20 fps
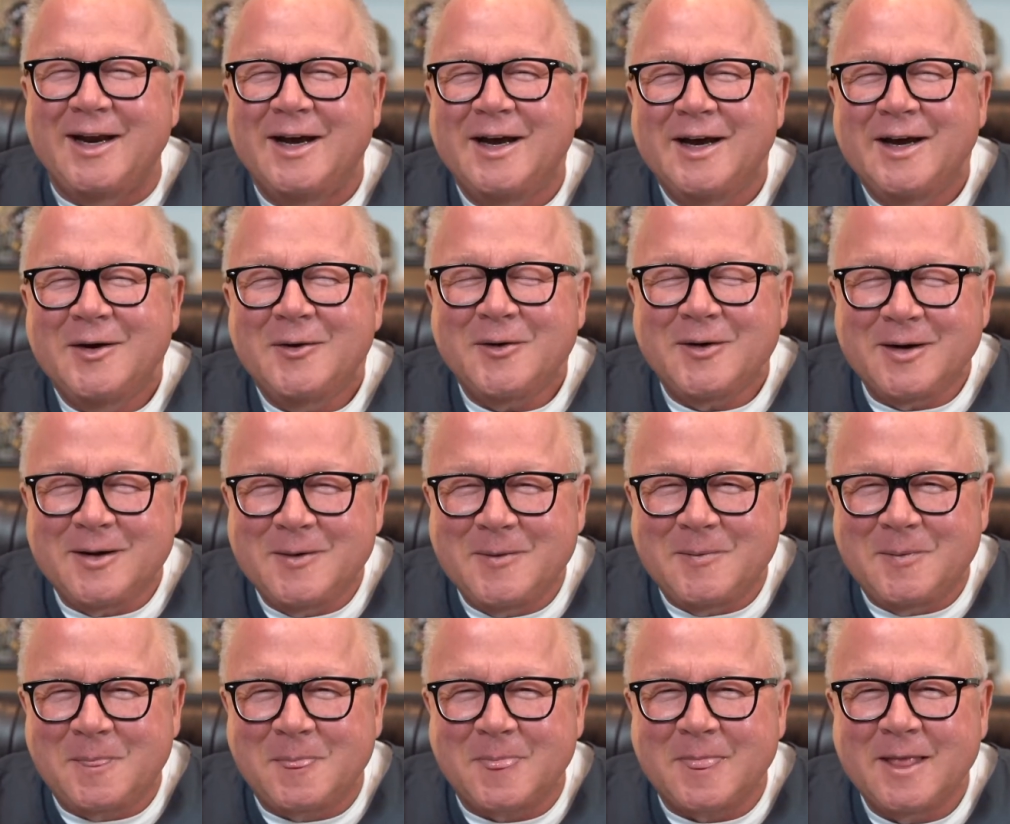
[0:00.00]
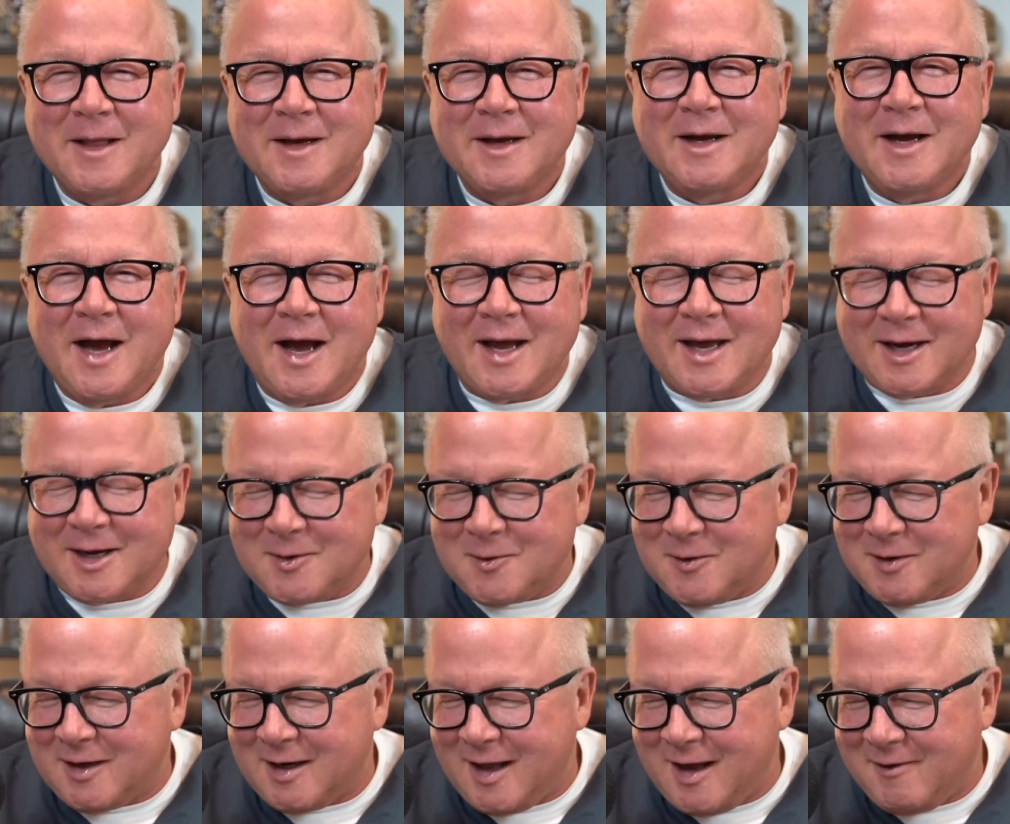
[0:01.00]
My thumb has been hurting me lately. You gotta
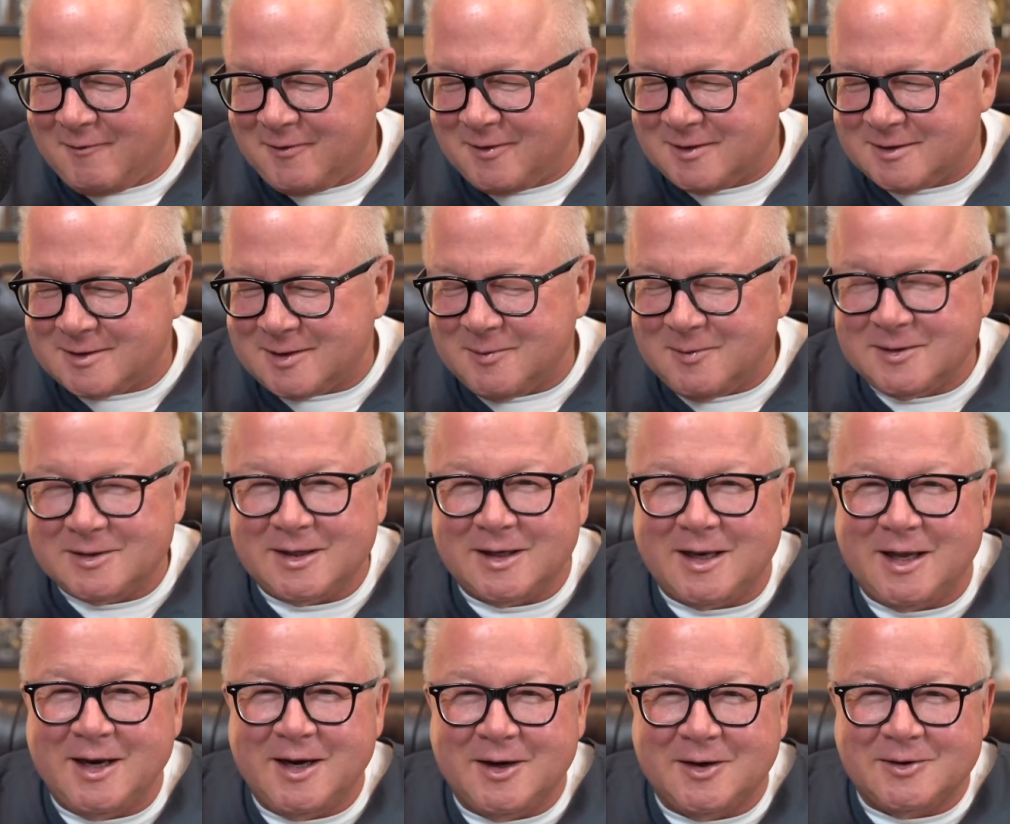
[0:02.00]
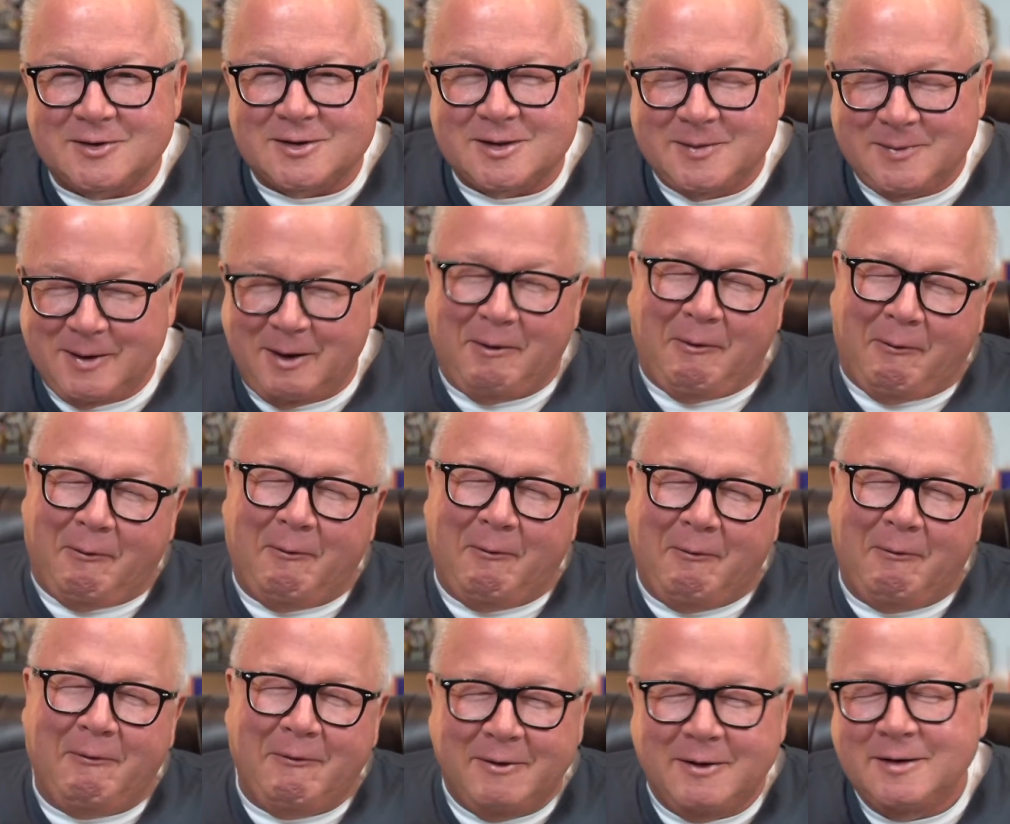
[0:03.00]
quit laughing so much. I can't understand
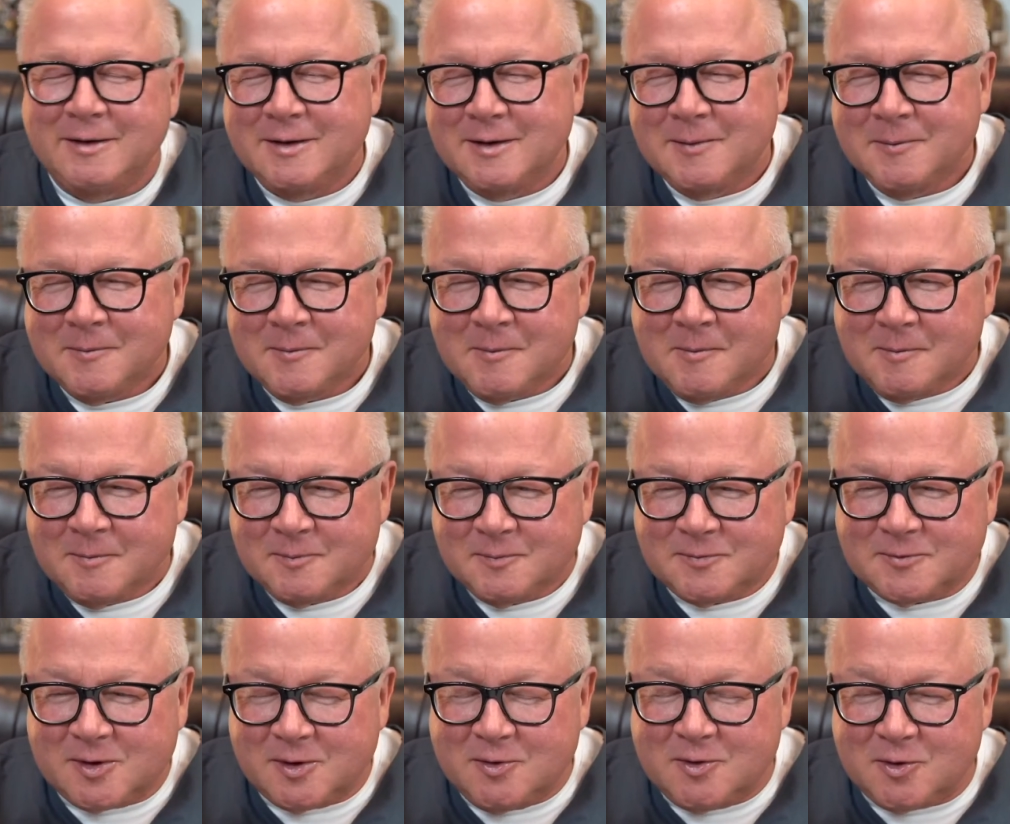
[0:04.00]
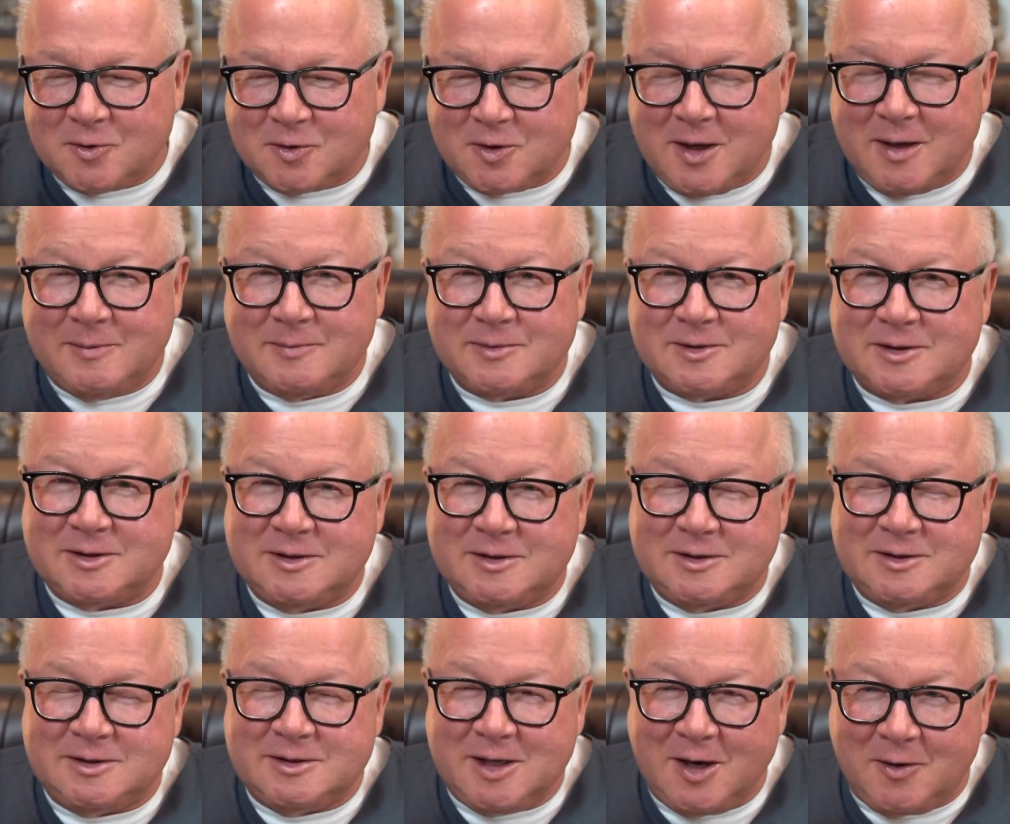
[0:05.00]
me. so your thumbs
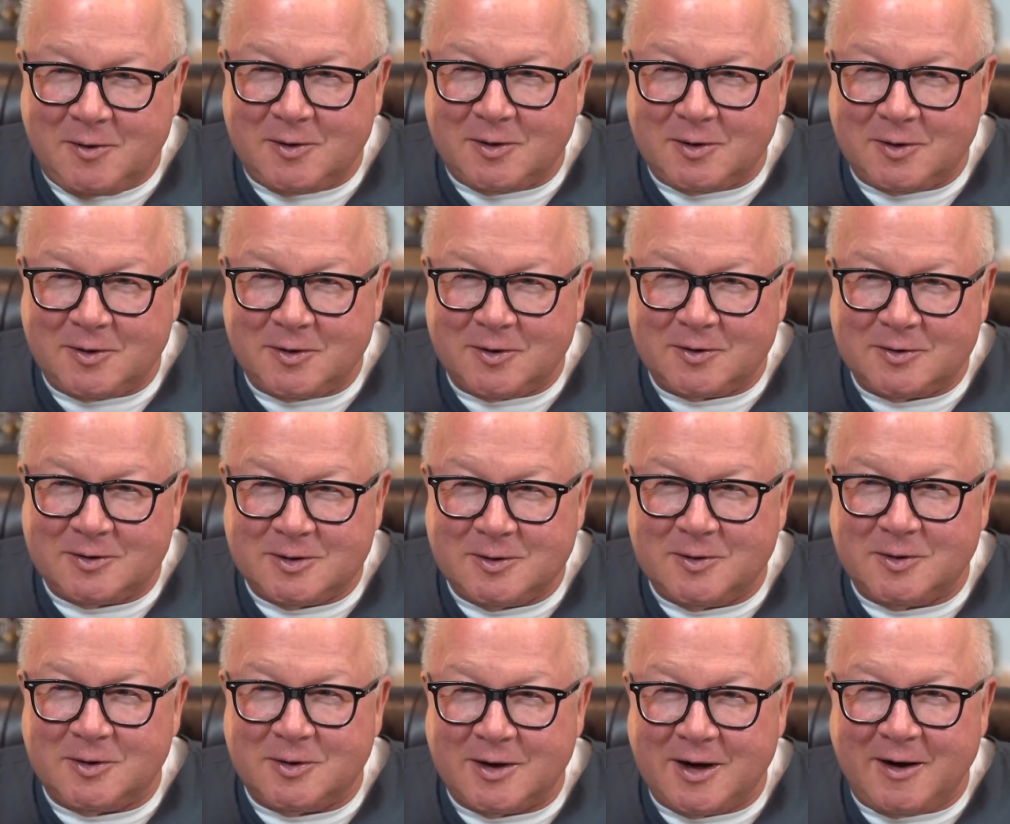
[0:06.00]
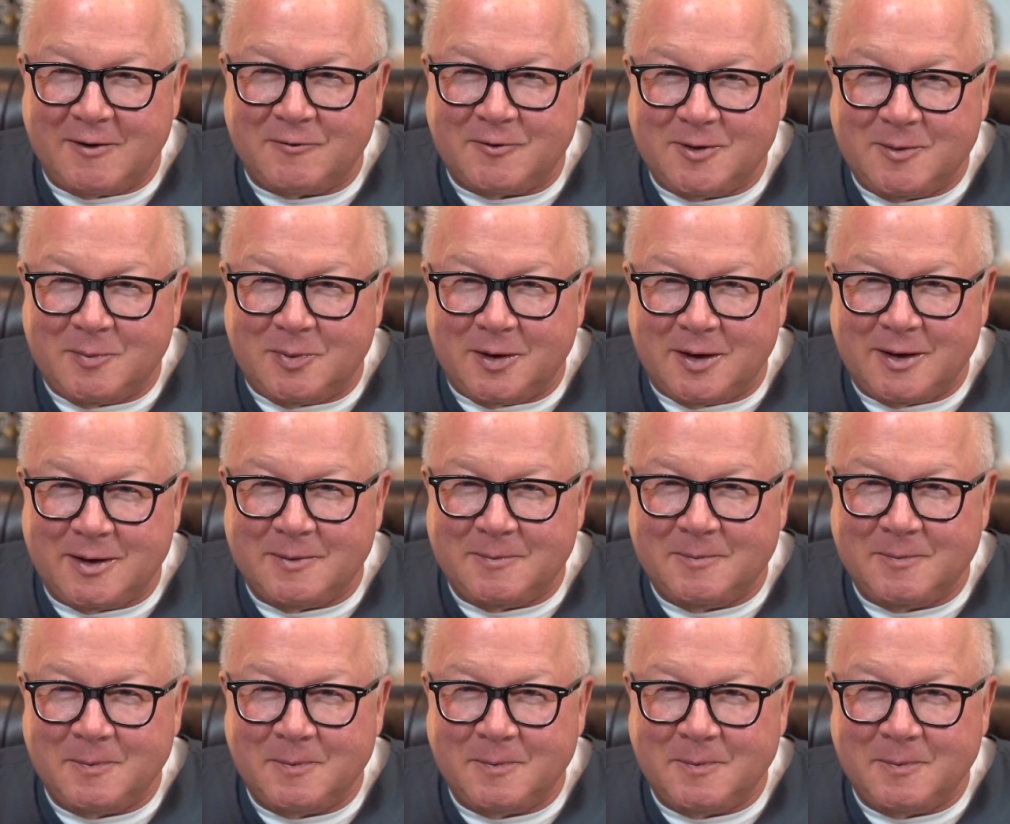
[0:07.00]
don't hurt or do hurt after you play it.